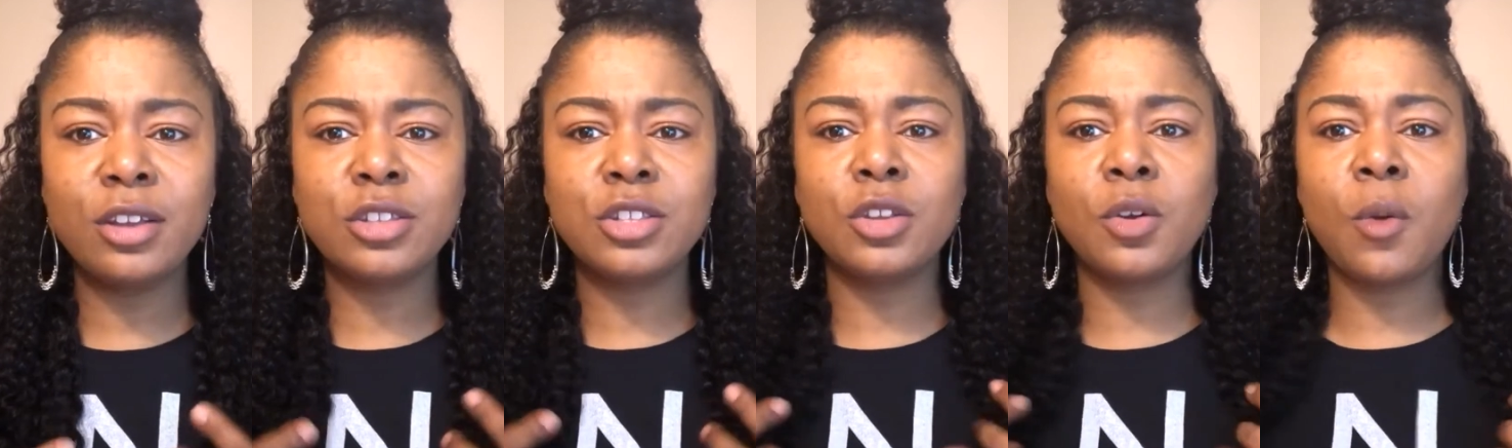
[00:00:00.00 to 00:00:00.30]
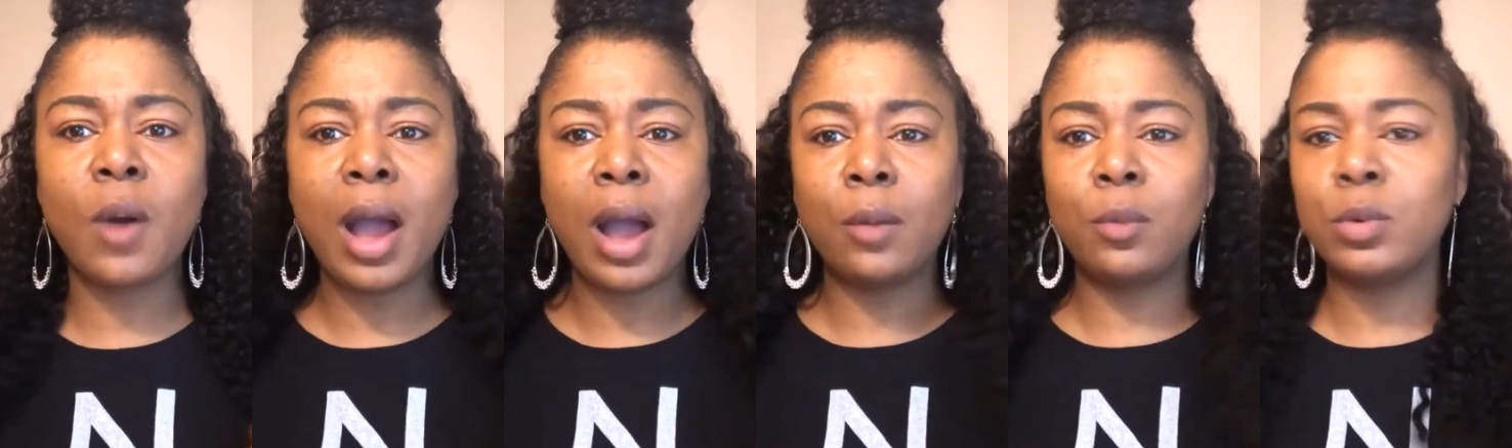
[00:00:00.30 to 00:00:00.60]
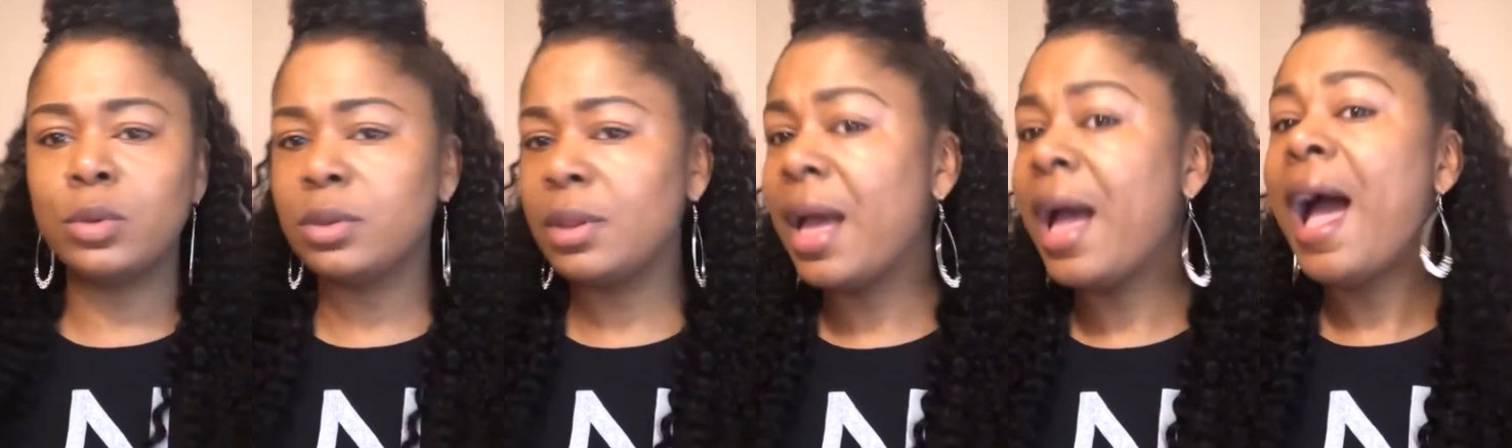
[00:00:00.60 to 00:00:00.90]
so I
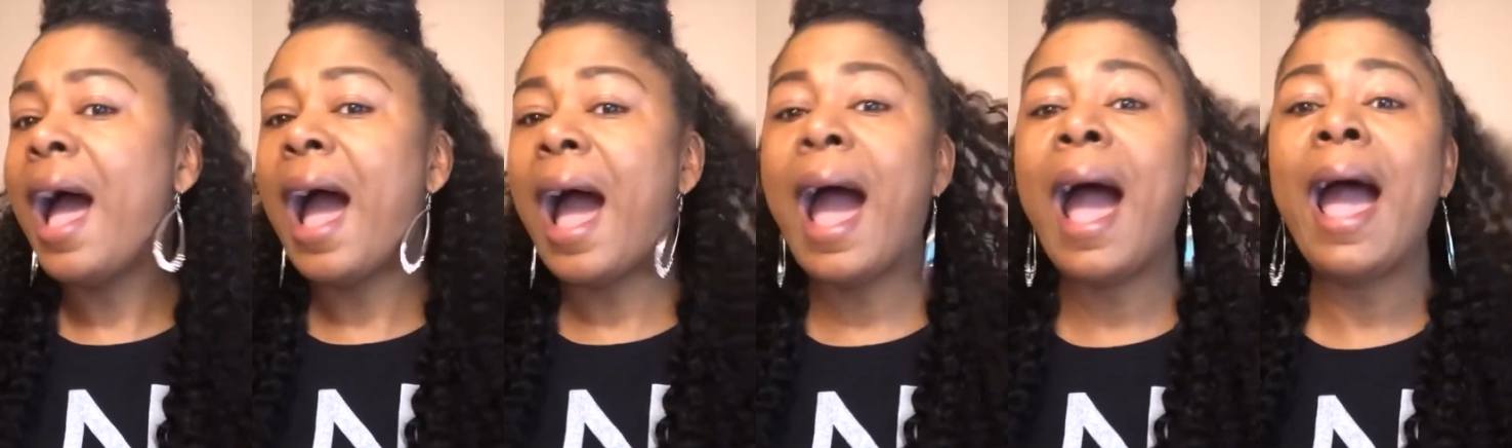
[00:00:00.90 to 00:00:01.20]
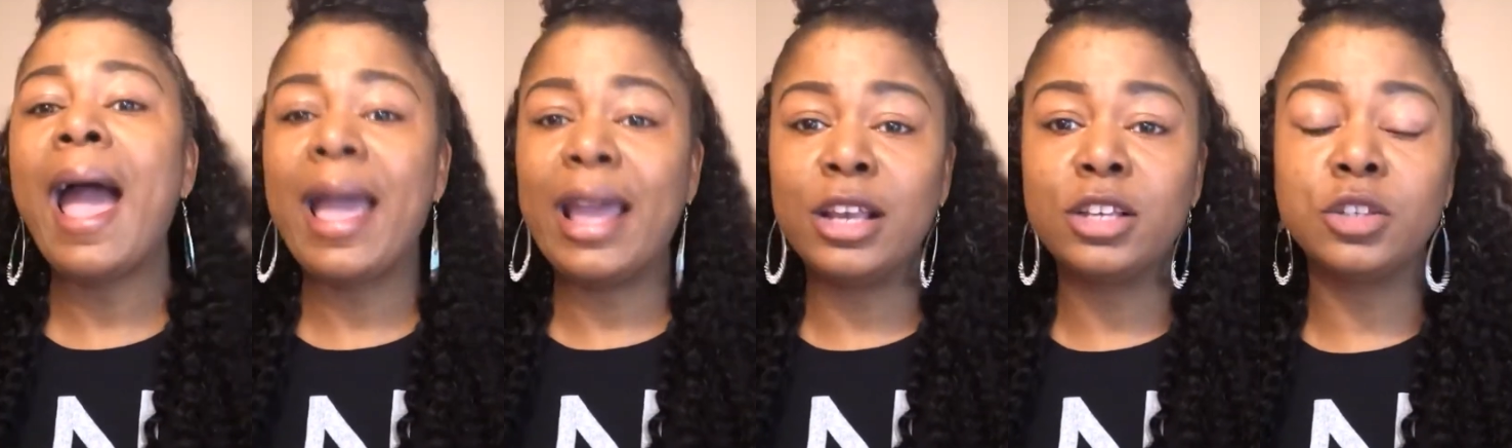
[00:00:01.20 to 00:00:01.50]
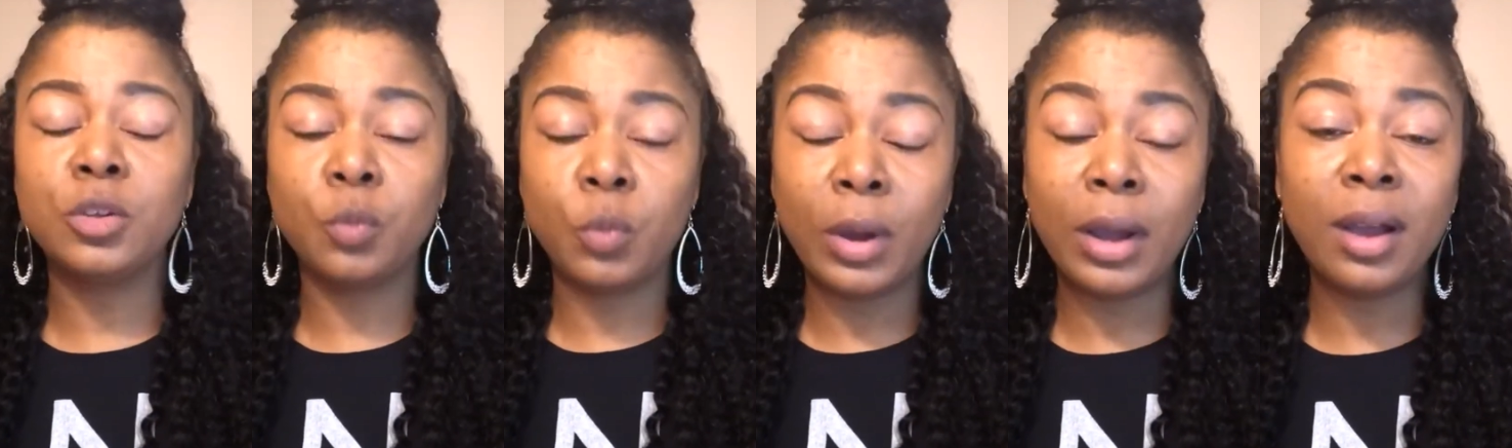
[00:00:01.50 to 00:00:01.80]

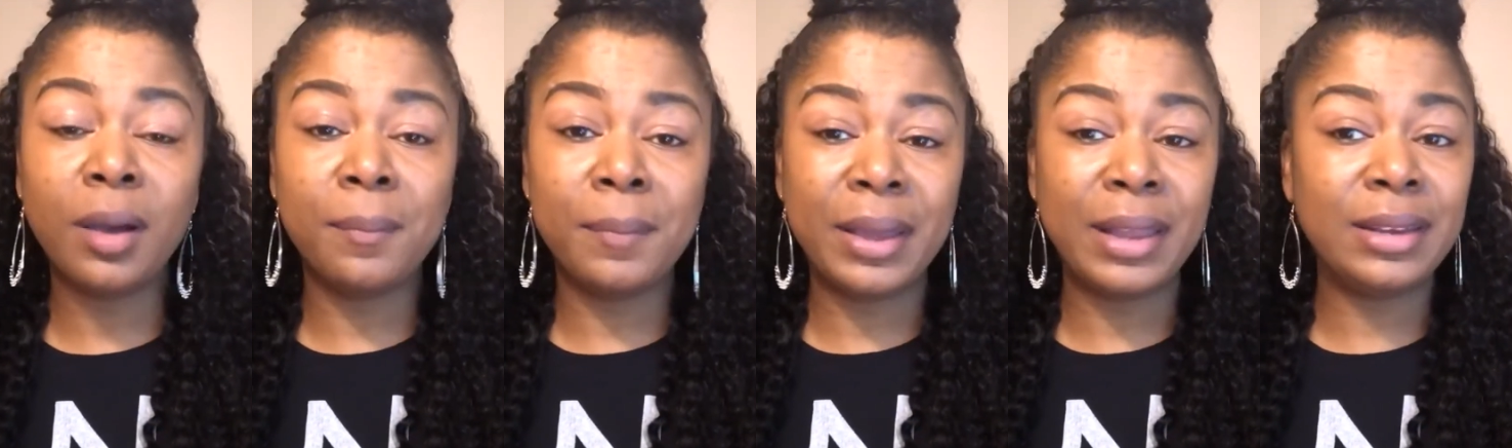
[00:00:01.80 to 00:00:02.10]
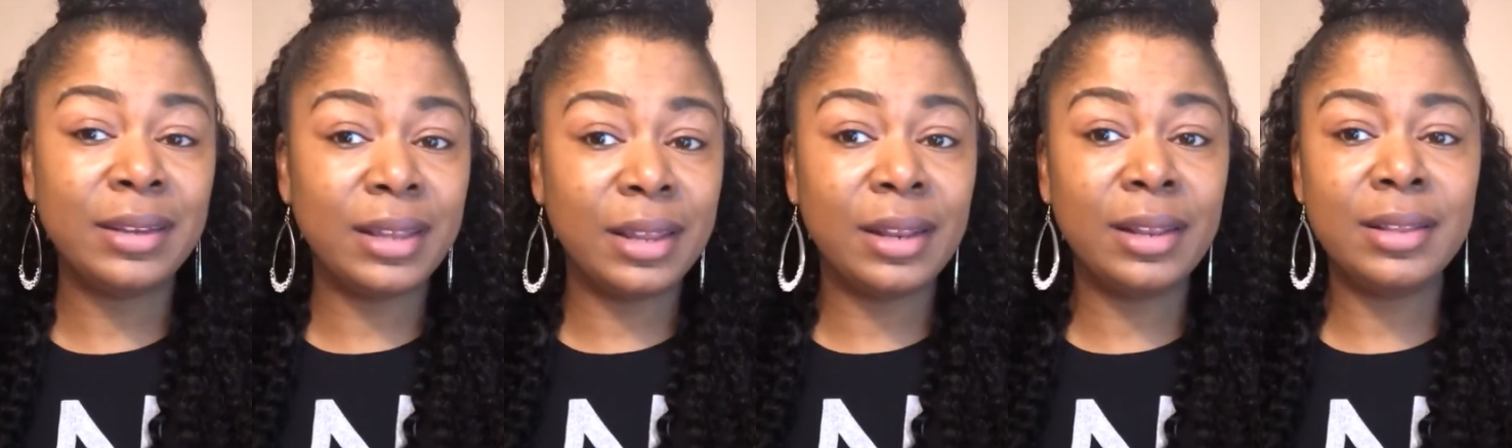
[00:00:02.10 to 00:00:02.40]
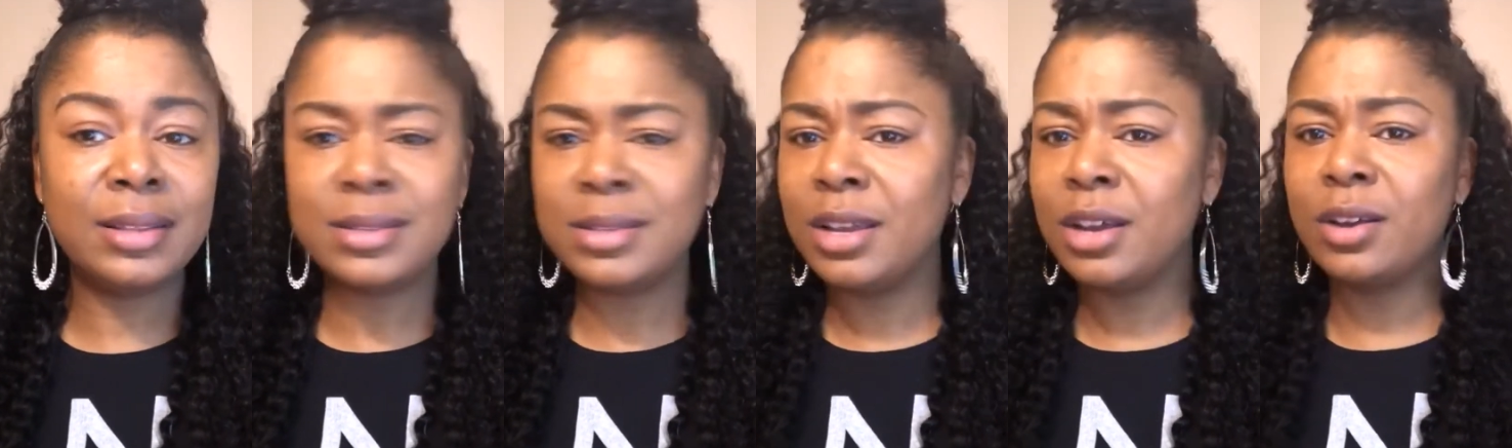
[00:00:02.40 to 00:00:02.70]
actually recommend getting
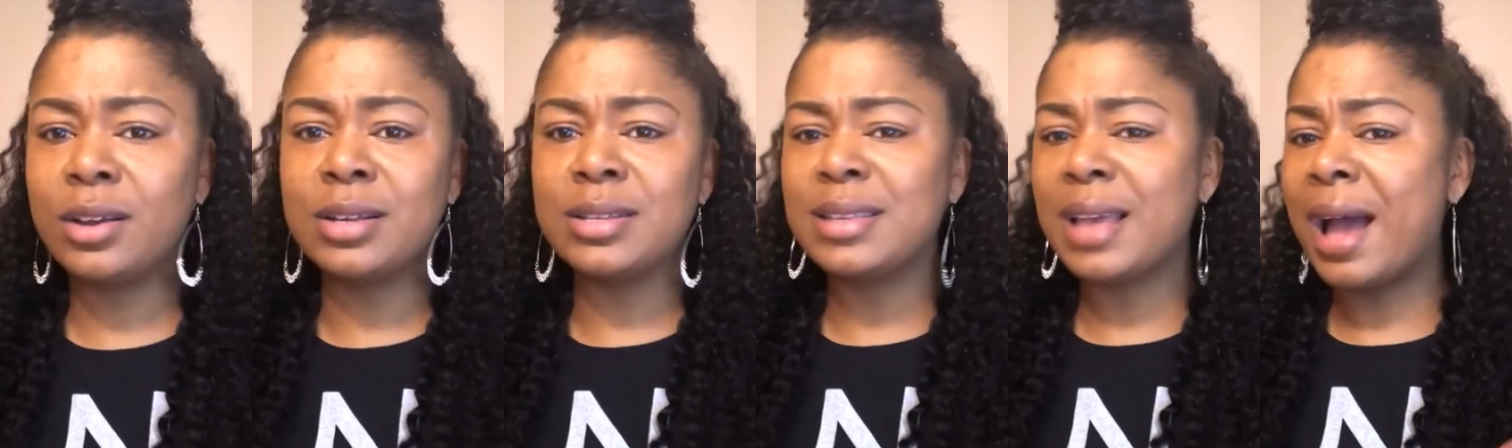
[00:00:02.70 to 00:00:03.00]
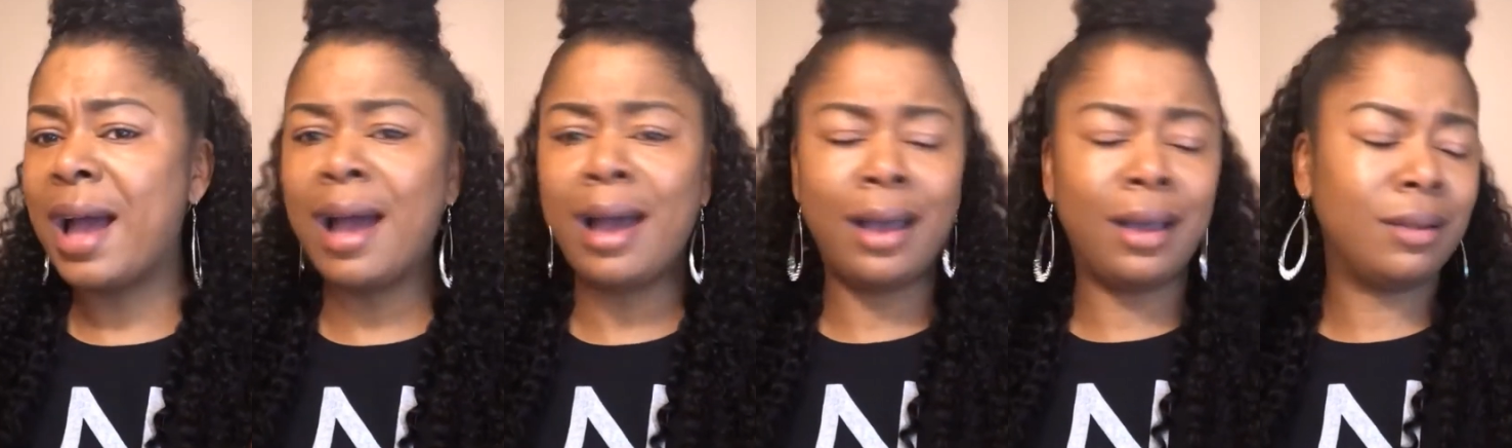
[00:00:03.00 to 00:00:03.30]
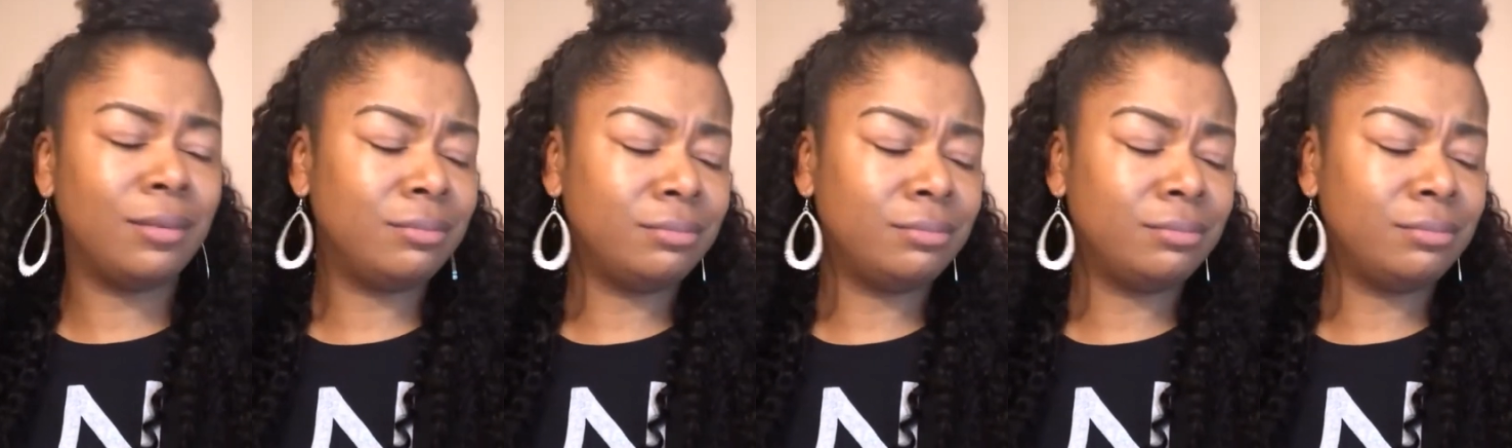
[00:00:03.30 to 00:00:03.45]
this hair because I